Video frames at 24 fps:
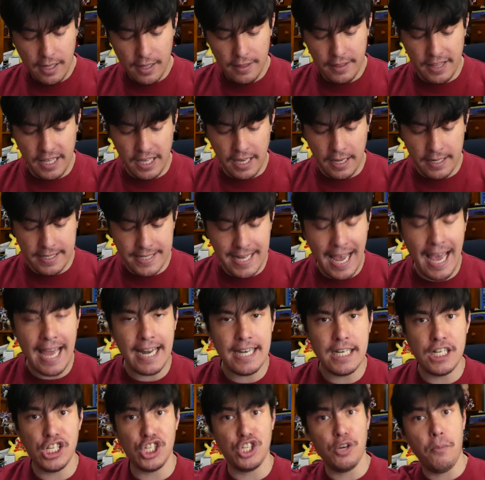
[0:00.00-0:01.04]
the
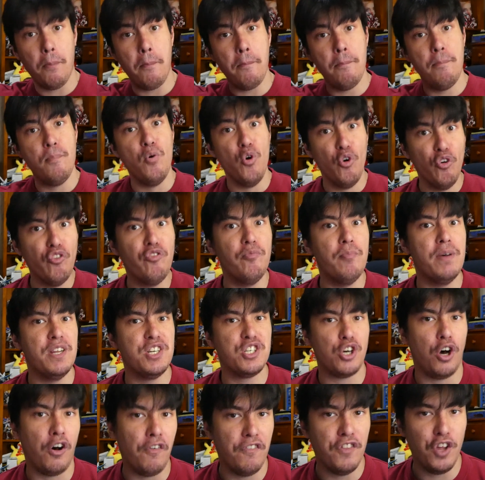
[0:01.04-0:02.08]
intended
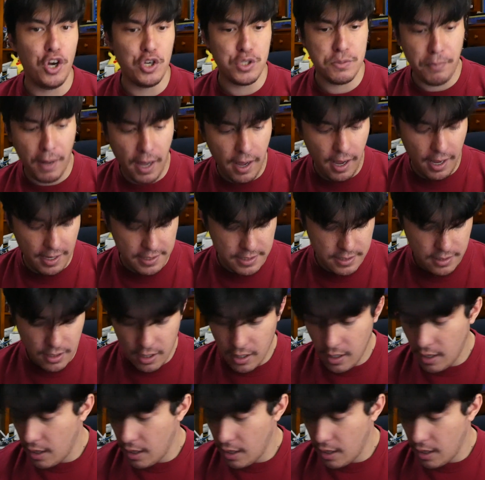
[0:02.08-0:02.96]
movement of those parts.